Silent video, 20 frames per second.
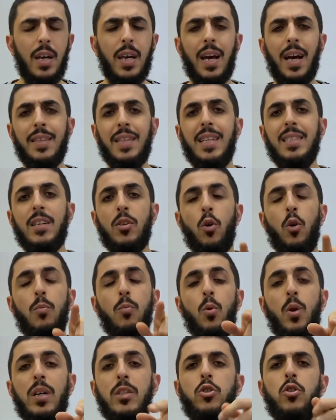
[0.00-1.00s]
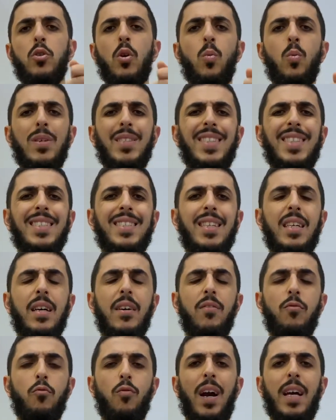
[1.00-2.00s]
And then he said, oh, Mu'adh, do you know what is
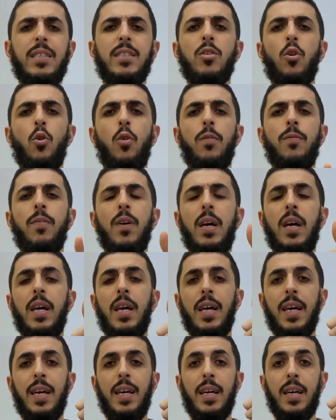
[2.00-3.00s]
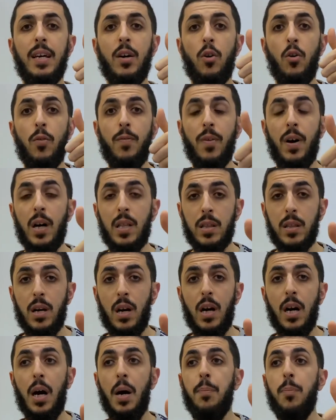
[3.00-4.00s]
the rights of
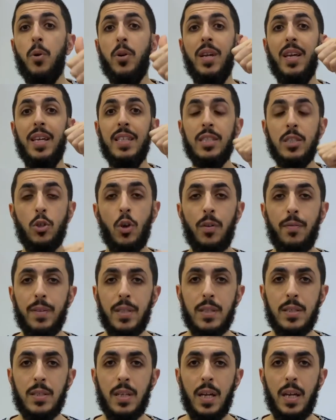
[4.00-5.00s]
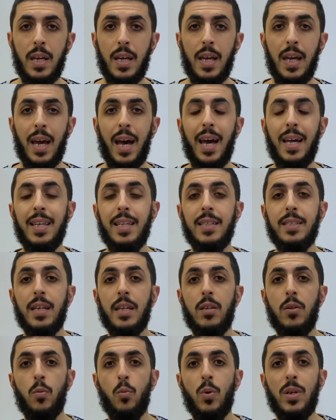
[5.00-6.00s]
Allah upon his servants? And he
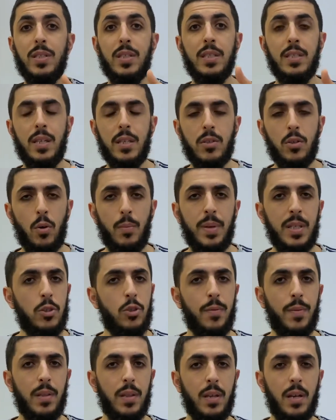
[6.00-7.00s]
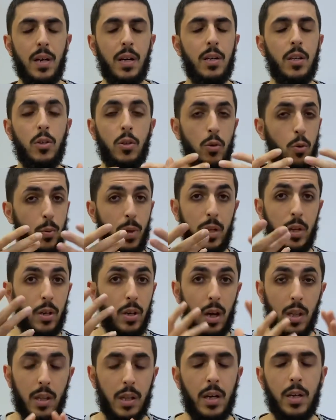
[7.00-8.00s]
said, what is it, O Messenger of Allah? You and
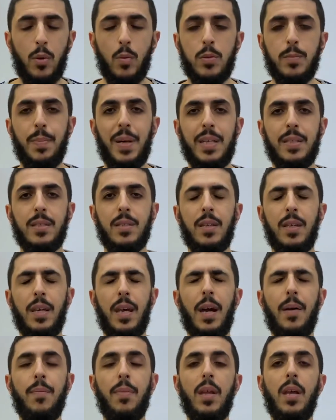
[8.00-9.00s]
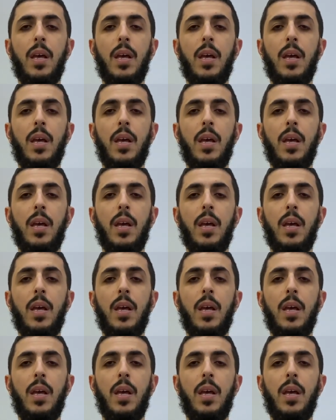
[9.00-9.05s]
Allah knows best, yeah?